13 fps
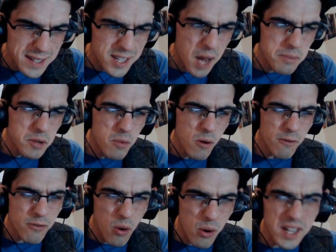Time to move
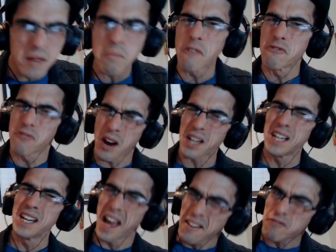forward, get my fucking
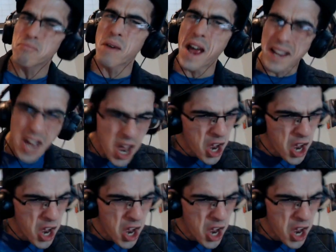life back.